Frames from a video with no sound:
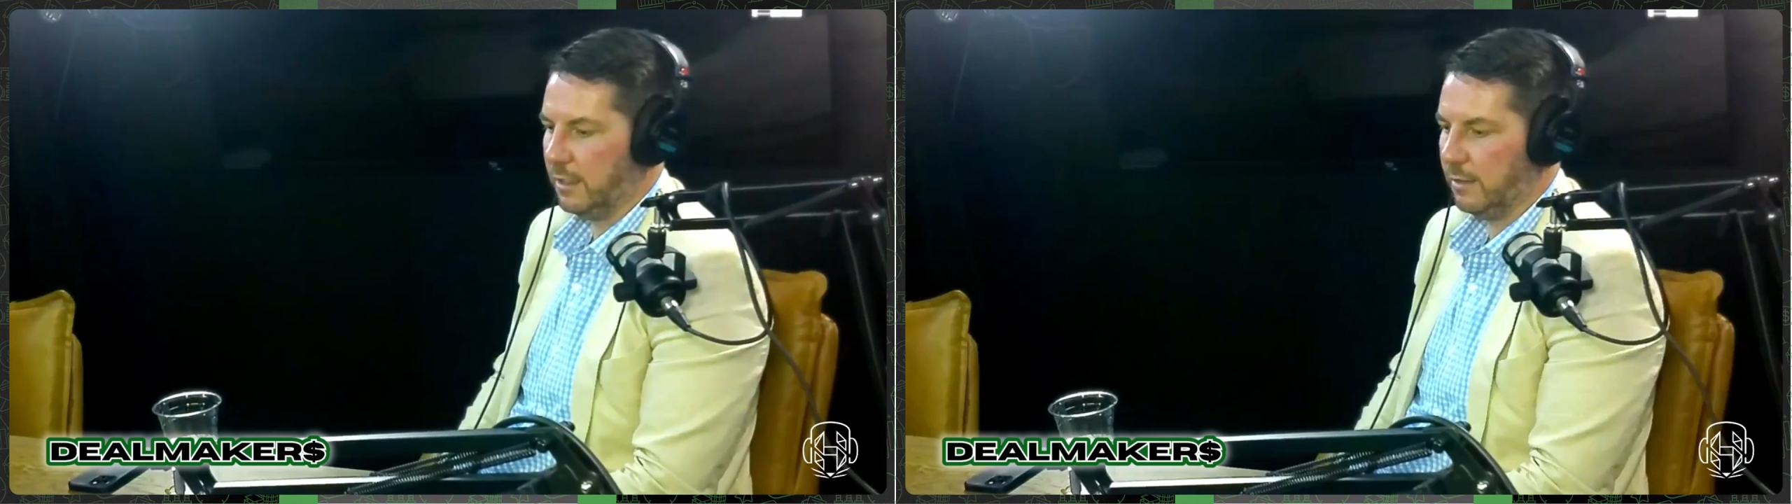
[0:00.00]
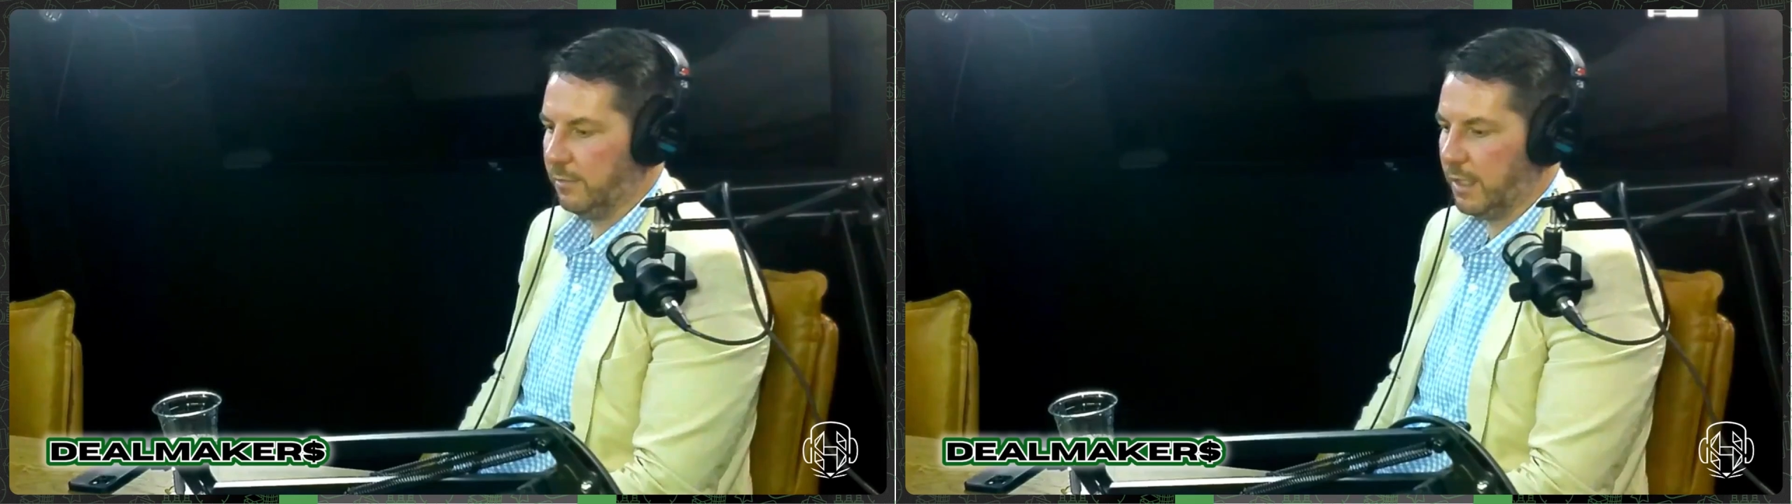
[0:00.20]

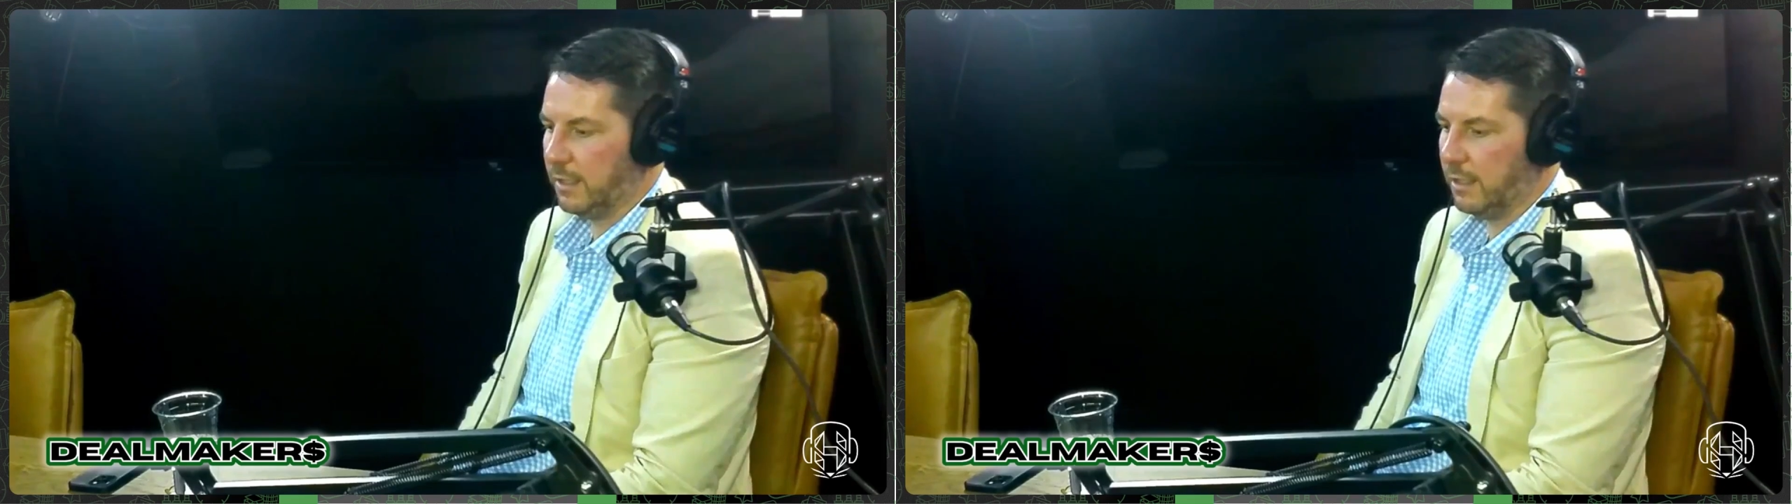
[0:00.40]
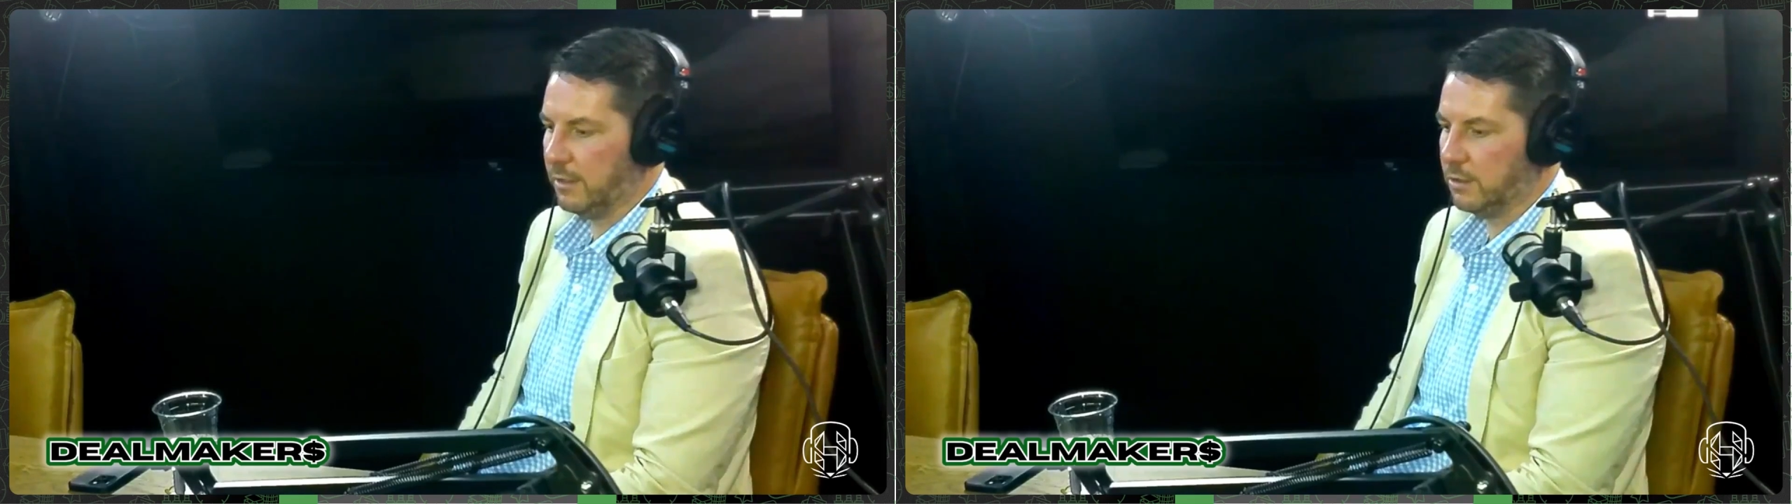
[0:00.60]
probably
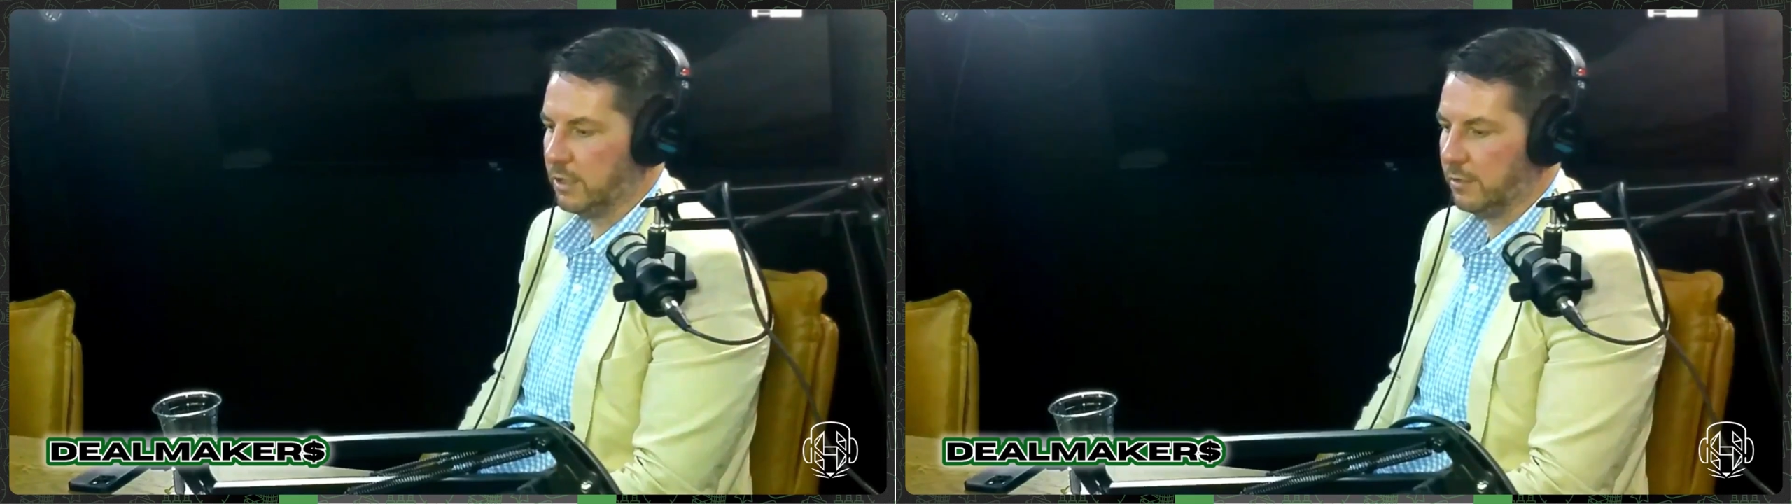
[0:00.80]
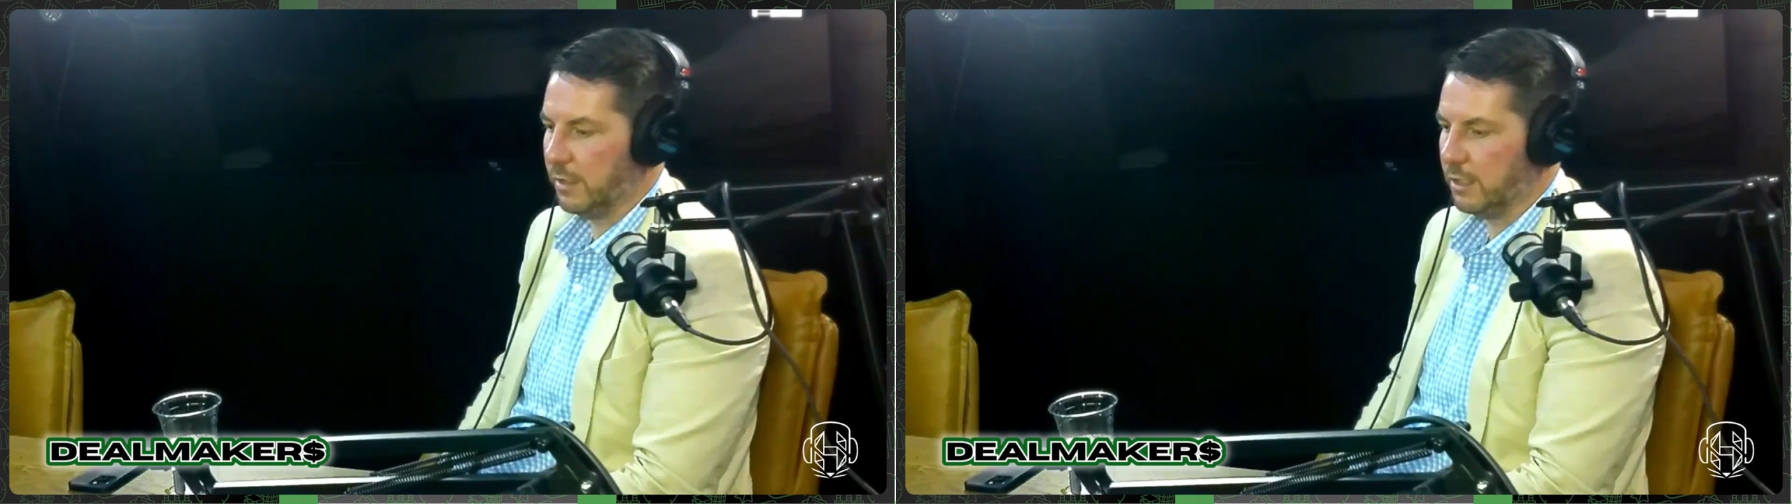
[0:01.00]
the younger
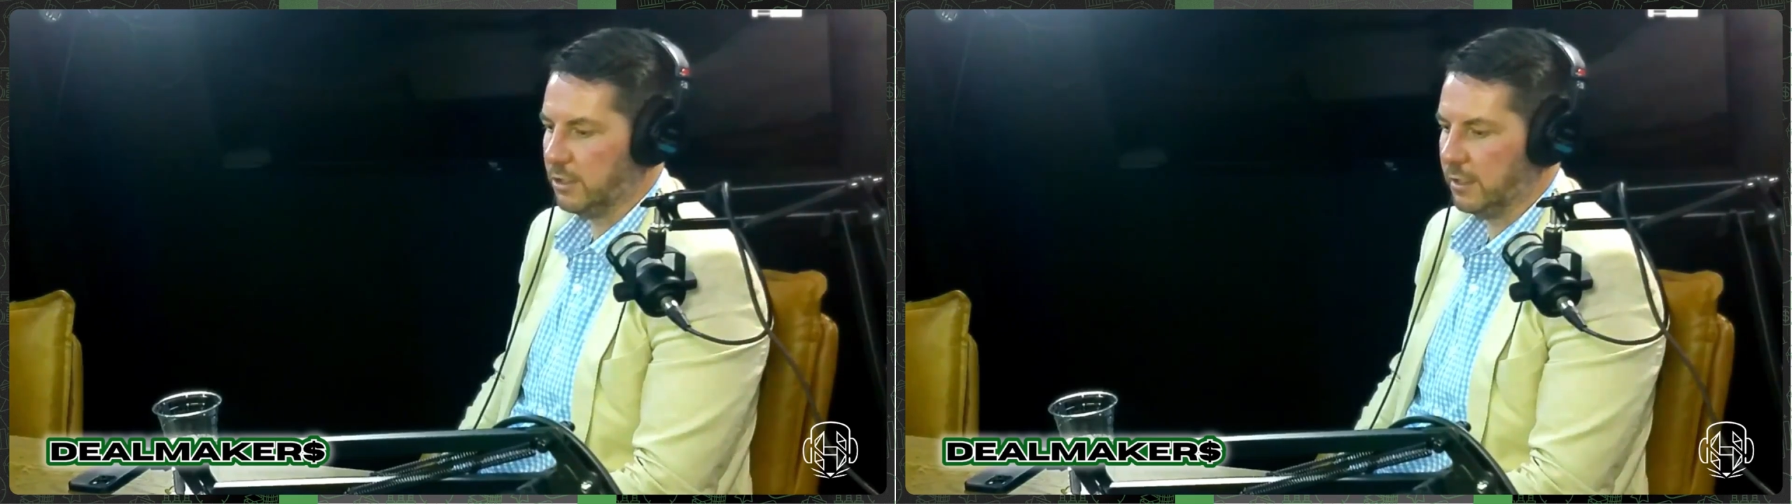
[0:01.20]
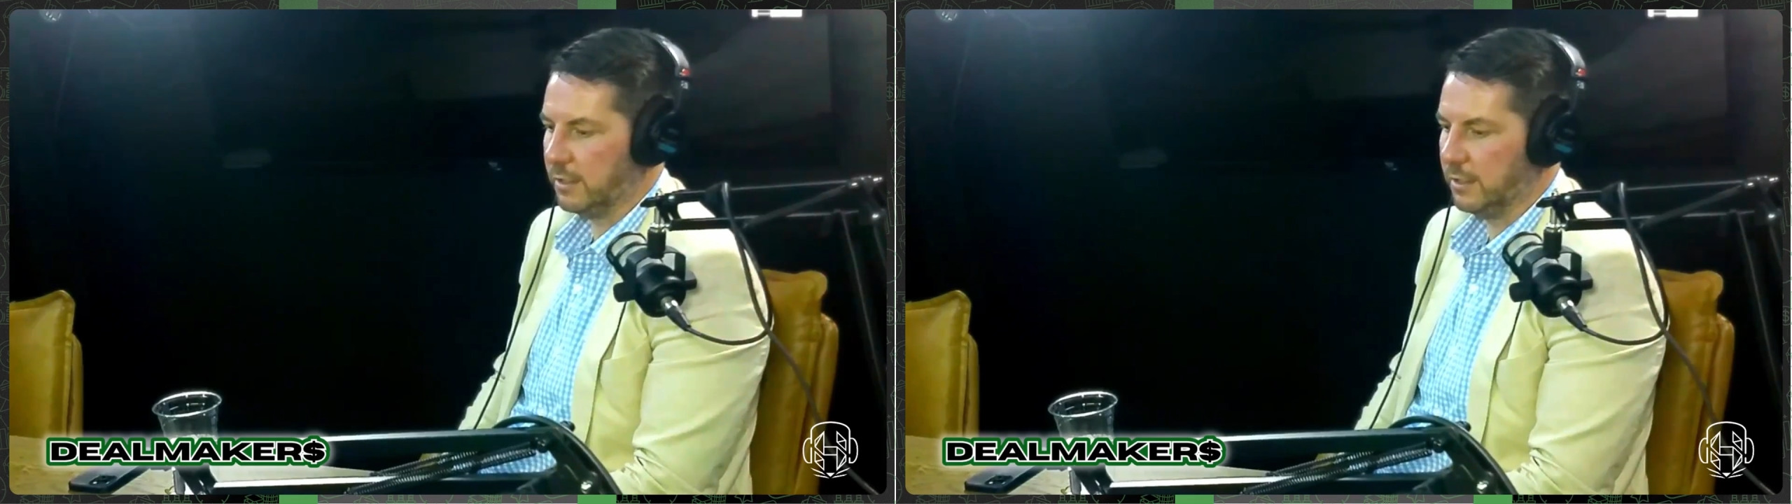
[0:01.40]

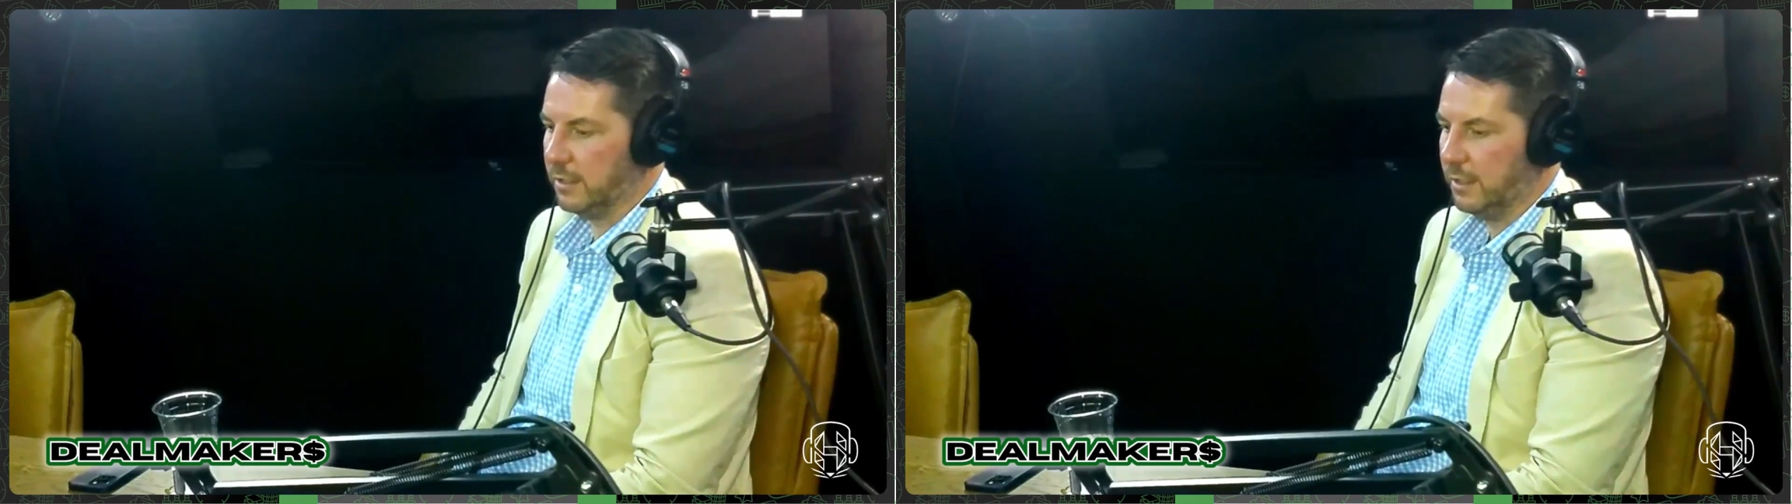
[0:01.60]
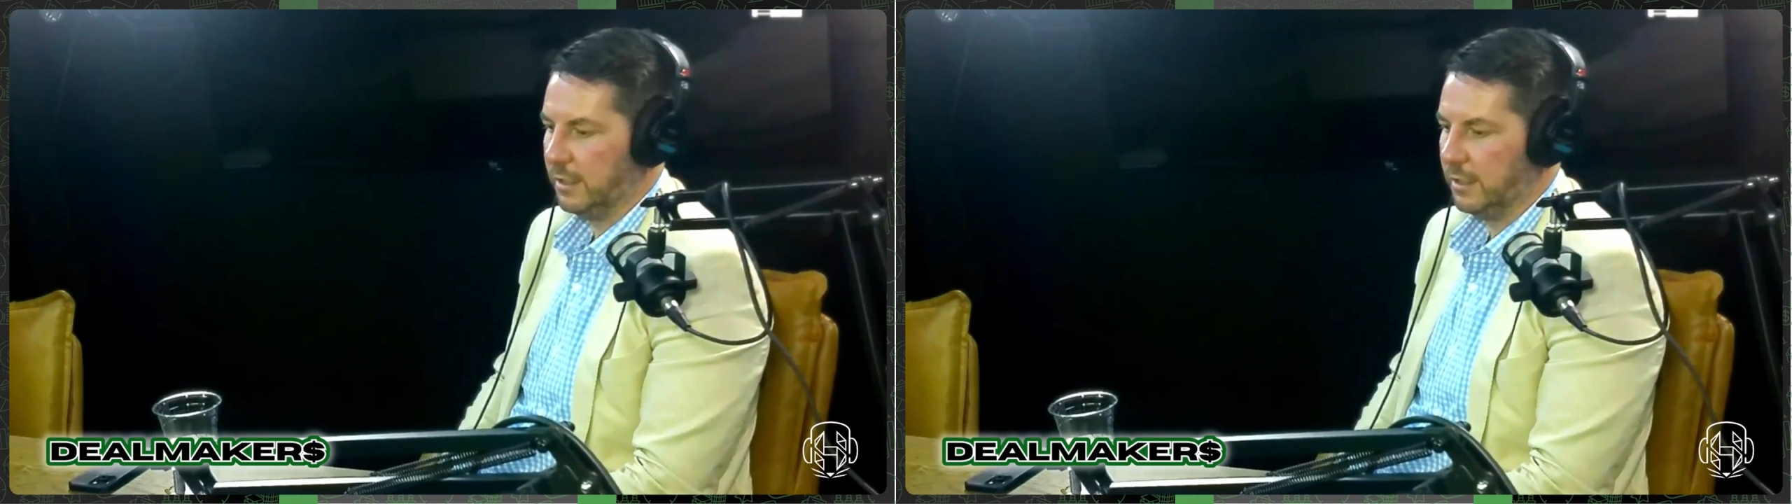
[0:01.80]
generation